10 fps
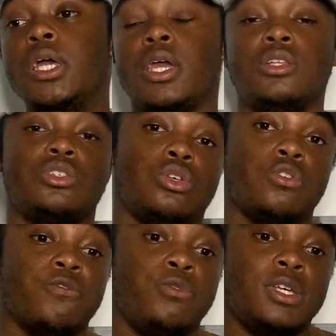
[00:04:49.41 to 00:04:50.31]
instead
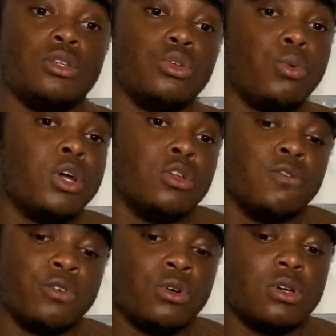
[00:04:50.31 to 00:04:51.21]
of reading the word
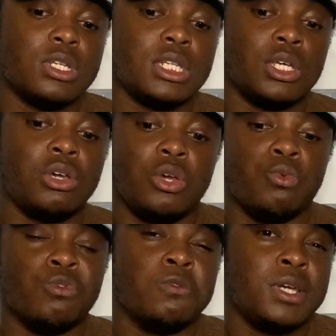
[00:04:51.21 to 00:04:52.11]
of God, it
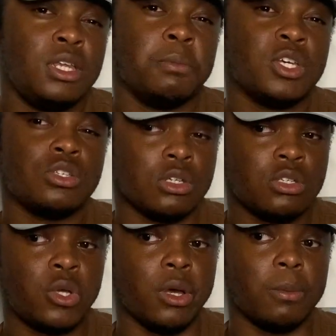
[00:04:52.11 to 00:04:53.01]
will really mess us
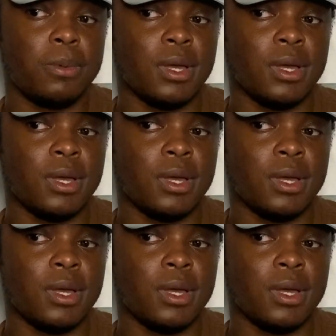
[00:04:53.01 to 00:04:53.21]
up.